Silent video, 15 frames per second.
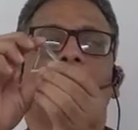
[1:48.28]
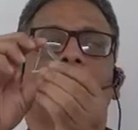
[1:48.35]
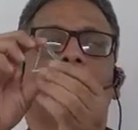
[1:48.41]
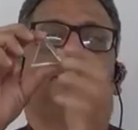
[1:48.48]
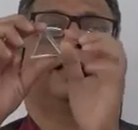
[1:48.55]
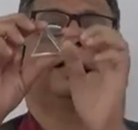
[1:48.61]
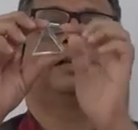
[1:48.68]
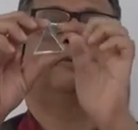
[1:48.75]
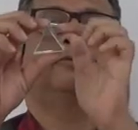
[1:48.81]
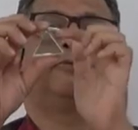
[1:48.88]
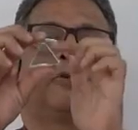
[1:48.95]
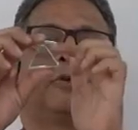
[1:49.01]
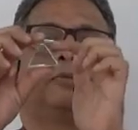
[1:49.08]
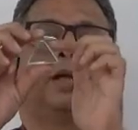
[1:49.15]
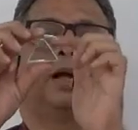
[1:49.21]
then
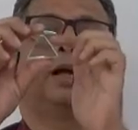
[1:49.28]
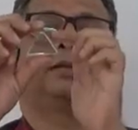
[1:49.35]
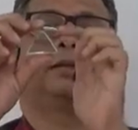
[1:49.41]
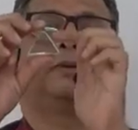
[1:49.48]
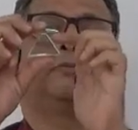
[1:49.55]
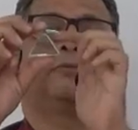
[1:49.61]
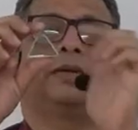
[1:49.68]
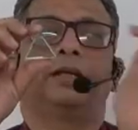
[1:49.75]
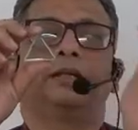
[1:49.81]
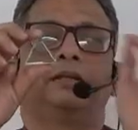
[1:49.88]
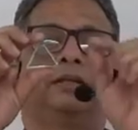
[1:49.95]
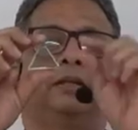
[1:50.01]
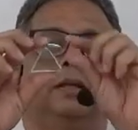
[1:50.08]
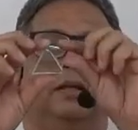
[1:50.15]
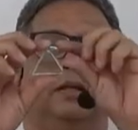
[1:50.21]
from the other
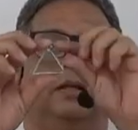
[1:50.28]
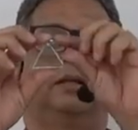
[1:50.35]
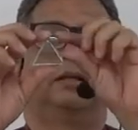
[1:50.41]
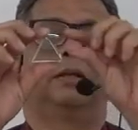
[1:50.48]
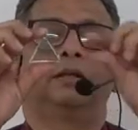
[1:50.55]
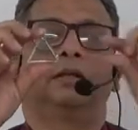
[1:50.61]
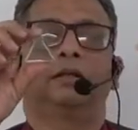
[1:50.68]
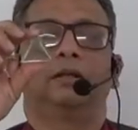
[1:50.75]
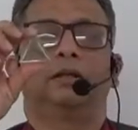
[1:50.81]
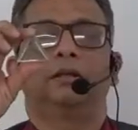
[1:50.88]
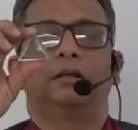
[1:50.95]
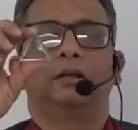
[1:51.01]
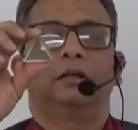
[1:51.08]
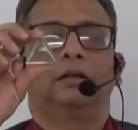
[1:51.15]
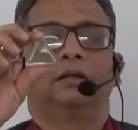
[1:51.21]
face,
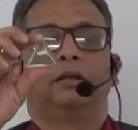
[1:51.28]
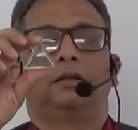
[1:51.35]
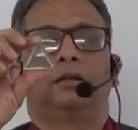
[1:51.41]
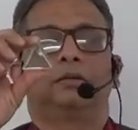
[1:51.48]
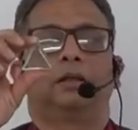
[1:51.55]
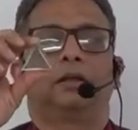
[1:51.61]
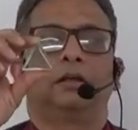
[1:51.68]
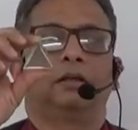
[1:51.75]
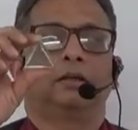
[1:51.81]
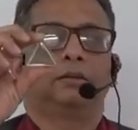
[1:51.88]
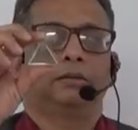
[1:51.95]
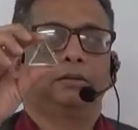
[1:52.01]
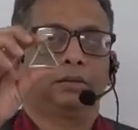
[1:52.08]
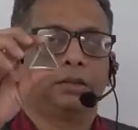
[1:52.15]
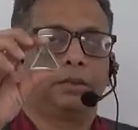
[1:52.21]
the
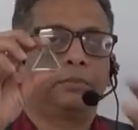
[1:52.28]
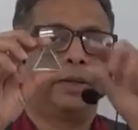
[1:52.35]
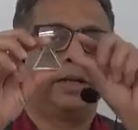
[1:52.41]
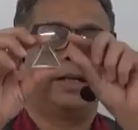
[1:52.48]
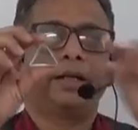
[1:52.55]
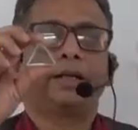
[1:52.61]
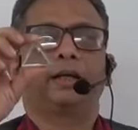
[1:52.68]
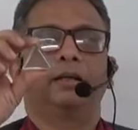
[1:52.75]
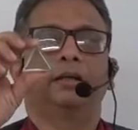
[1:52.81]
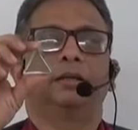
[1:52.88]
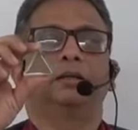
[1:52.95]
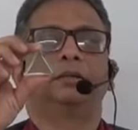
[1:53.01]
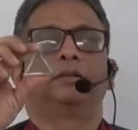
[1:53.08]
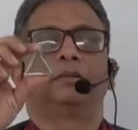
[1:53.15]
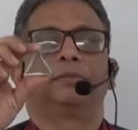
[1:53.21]
separated
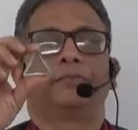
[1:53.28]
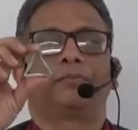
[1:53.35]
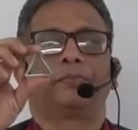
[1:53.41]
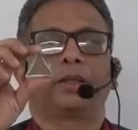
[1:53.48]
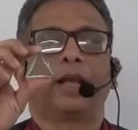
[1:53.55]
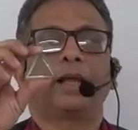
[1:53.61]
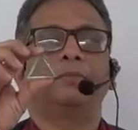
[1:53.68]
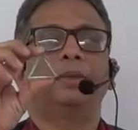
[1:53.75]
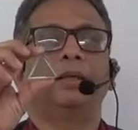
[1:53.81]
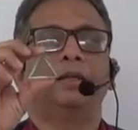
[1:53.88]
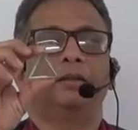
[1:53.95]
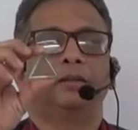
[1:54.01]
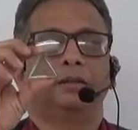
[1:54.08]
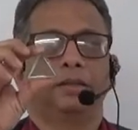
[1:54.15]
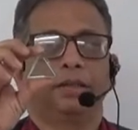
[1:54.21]
colors can
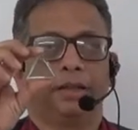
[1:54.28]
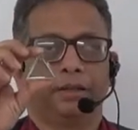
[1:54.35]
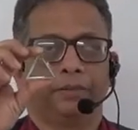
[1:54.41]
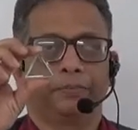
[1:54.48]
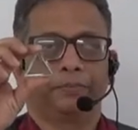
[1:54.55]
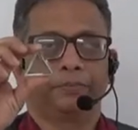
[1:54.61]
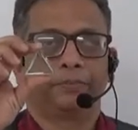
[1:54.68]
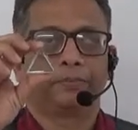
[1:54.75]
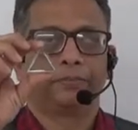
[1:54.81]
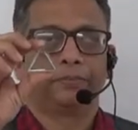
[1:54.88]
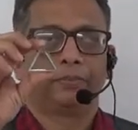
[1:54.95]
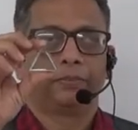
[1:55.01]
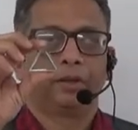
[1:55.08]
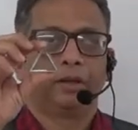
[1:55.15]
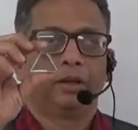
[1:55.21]
be seen.
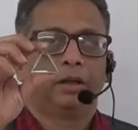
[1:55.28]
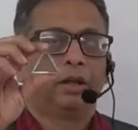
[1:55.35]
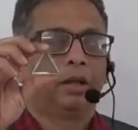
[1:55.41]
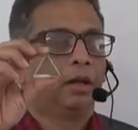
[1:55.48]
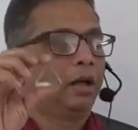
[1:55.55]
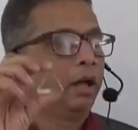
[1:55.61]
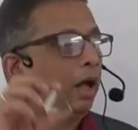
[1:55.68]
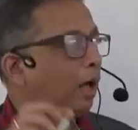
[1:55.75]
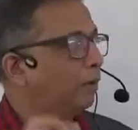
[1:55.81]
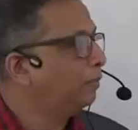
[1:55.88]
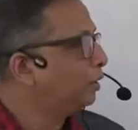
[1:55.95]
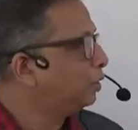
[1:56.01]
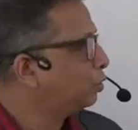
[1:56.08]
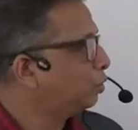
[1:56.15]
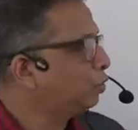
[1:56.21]
I
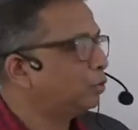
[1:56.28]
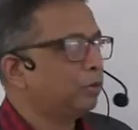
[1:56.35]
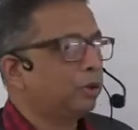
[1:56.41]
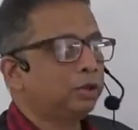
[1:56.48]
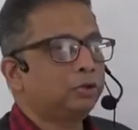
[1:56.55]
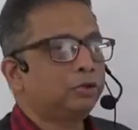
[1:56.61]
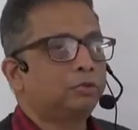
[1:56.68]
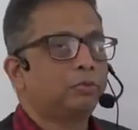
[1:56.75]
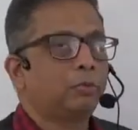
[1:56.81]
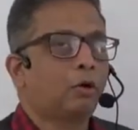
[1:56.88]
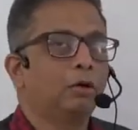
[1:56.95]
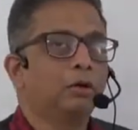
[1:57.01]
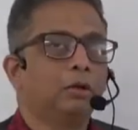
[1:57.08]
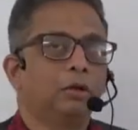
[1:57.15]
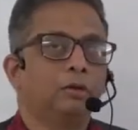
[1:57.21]
will show you a
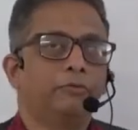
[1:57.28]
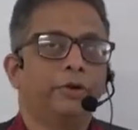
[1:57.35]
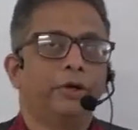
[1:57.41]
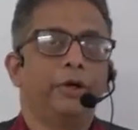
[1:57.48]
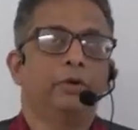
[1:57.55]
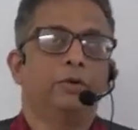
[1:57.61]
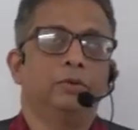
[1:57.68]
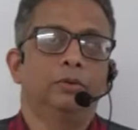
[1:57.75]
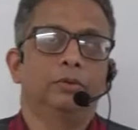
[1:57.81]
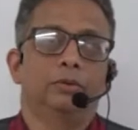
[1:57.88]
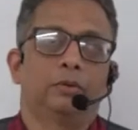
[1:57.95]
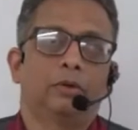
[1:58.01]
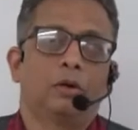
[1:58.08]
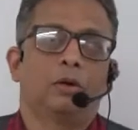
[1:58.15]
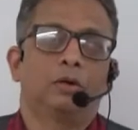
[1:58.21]
small
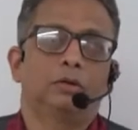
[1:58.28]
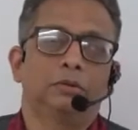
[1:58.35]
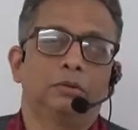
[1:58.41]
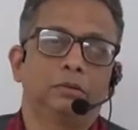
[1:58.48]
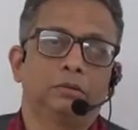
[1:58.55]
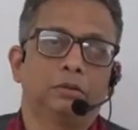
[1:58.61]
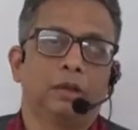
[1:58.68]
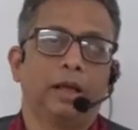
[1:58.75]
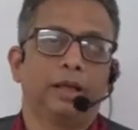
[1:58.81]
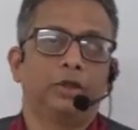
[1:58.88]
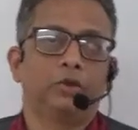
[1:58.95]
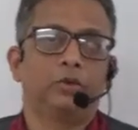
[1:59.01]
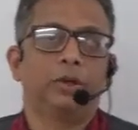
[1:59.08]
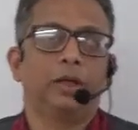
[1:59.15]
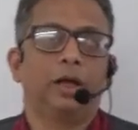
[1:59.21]
video on
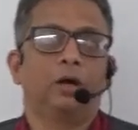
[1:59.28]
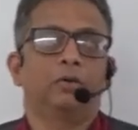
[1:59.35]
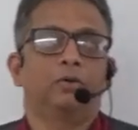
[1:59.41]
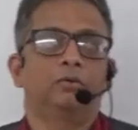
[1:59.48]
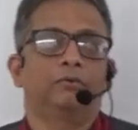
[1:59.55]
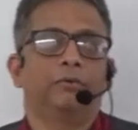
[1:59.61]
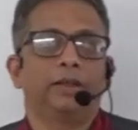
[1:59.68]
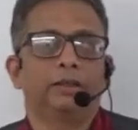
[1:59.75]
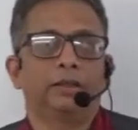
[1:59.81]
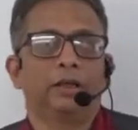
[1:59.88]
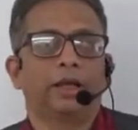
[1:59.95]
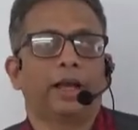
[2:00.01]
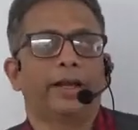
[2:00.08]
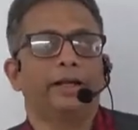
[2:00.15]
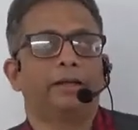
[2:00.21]
actually how, when the
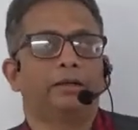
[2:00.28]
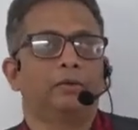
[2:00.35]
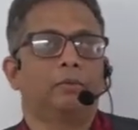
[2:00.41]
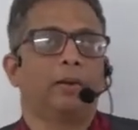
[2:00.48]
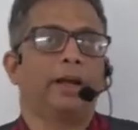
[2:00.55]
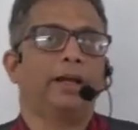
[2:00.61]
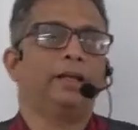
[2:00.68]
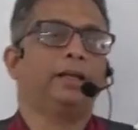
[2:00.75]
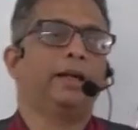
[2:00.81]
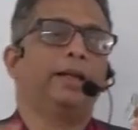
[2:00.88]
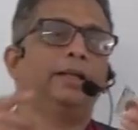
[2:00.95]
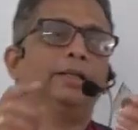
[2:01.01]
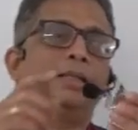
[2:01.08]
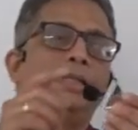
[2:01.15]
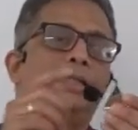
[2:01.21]
white
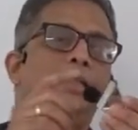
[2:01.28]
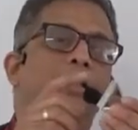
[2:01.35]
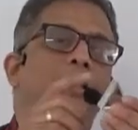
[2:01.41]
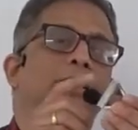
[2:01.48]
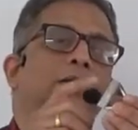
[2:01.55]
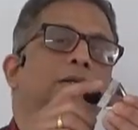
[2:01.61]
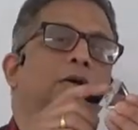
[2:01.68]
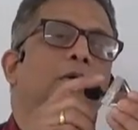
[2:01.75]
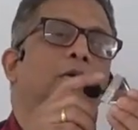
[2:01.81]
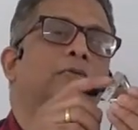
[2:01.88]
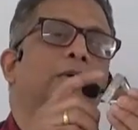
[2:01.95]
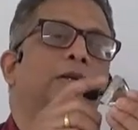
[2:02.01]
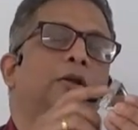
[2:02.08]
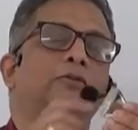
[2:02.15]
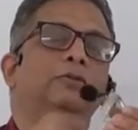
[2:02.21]
light is incident on
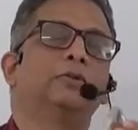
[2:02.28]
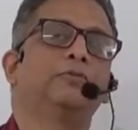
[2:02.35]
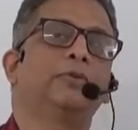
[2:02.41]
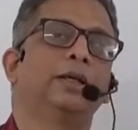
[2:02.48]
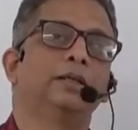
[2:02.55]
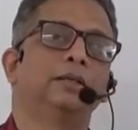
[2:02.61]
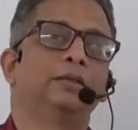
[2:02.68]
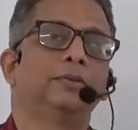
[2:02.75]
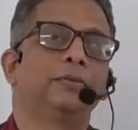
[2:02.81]
one of the face,